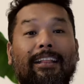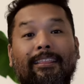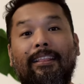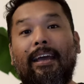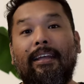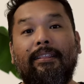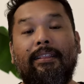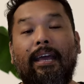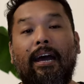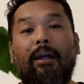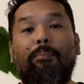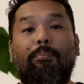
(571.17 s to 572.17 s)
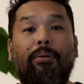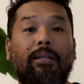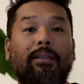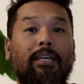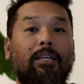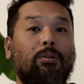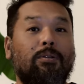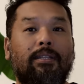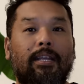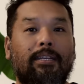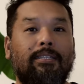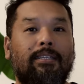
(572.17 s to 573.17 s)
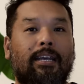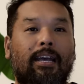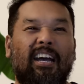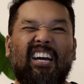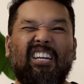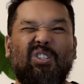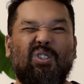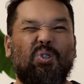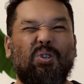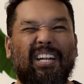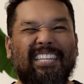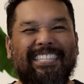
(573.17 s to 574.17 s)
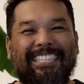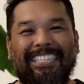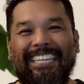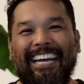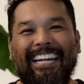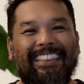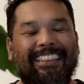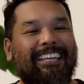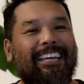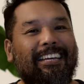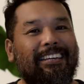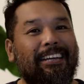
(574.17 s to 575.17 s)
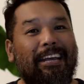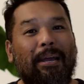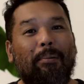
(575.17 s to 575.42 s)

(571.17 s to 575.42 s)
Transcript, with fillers: At night, they are pretty useless as you do not see a thing,